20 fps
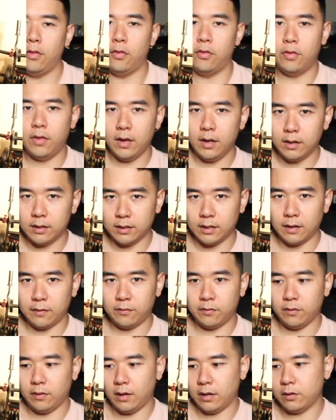Then
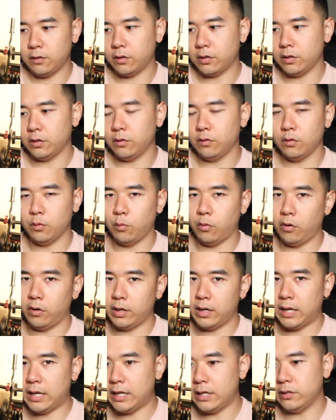after that, you can do the more
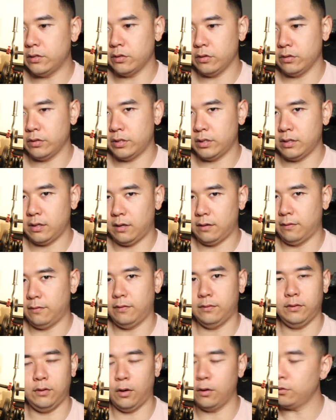easier stuff.
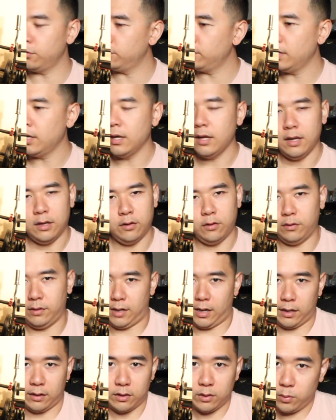You're
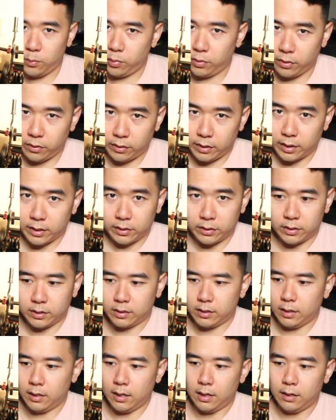not going to
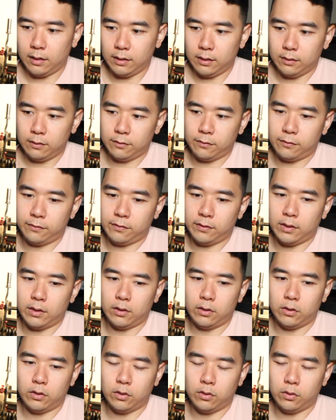progress if
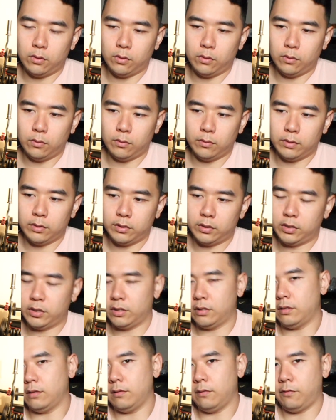you
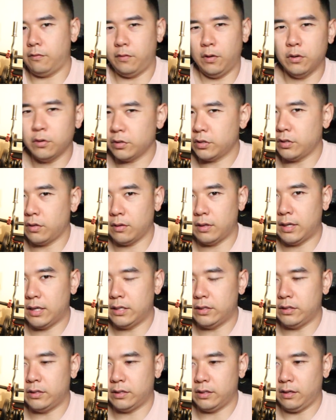just focus on the
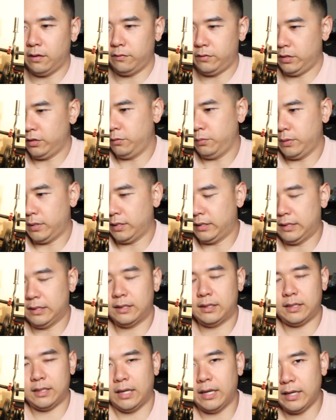easy stuff just because
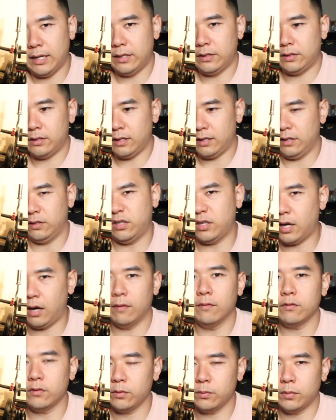it's easy, it's
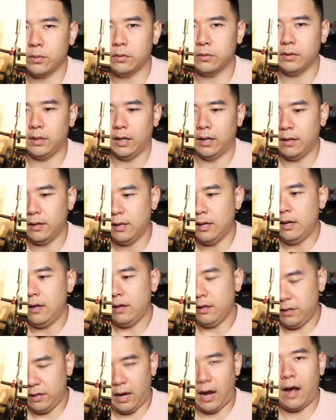comfortable. Like,
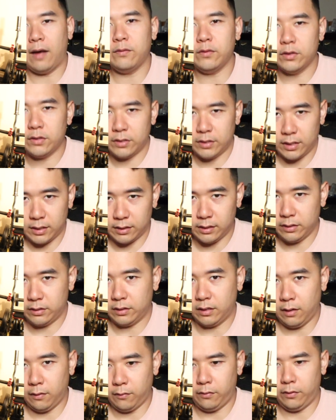you have to seek
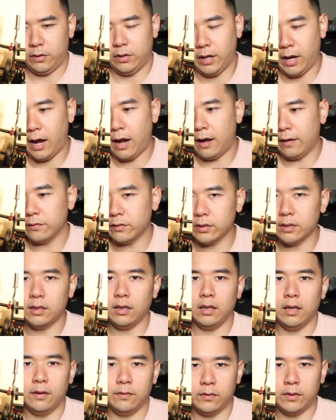discomfort. You have to
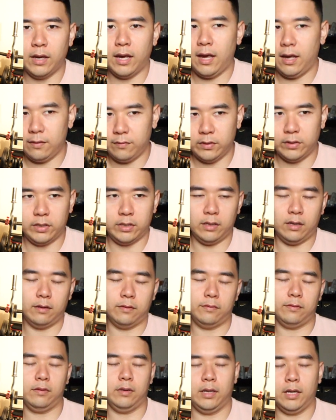lift the heavy stuff.
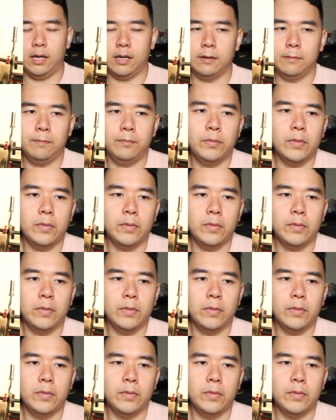Okay.